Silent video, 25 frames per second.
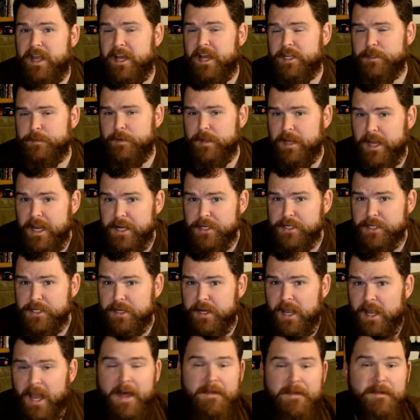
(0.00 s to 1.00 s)

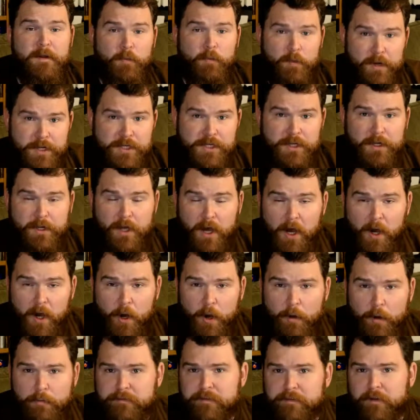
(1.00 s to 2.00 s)
explanation and the original
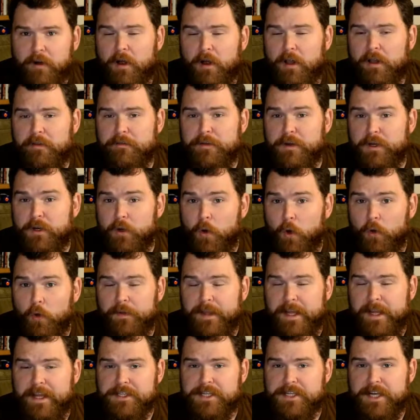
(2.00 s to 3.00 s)
home for all of their
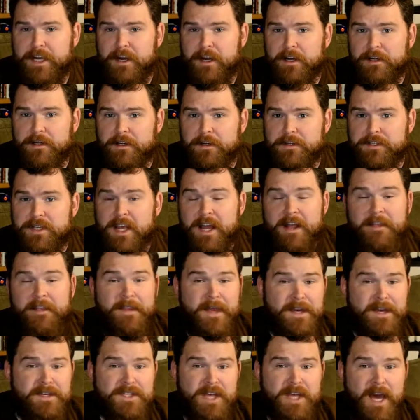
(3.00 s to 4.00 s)
Golden Age characters.
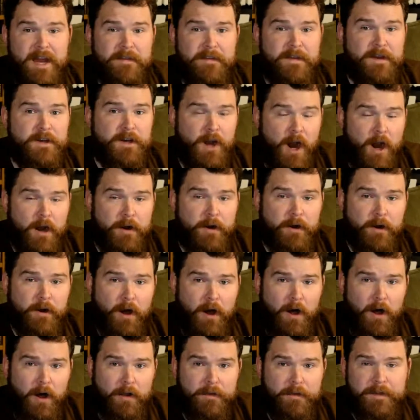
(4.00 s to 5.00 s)
They decided that Carter
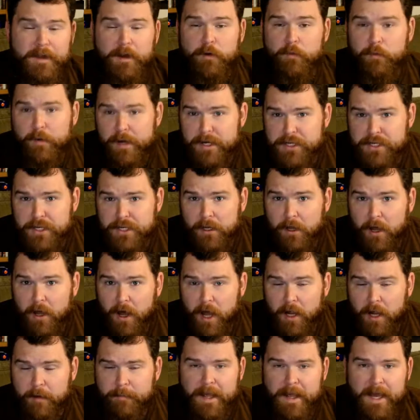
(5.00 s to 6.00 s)
Hall, the original
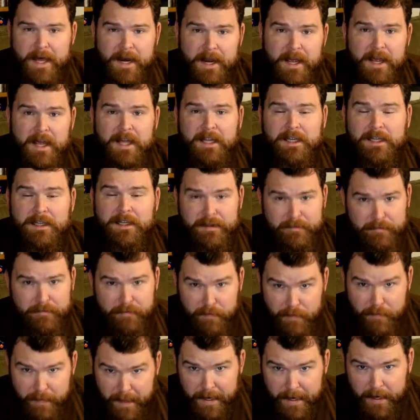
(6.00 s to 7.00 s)
Hawkman,
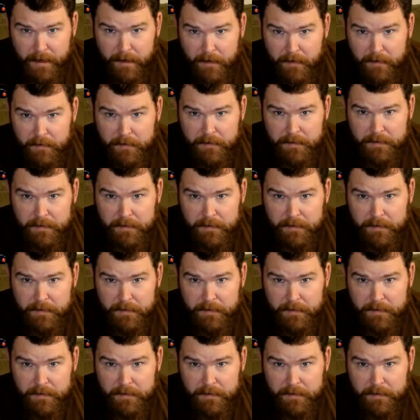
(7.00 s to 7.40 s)
lived there.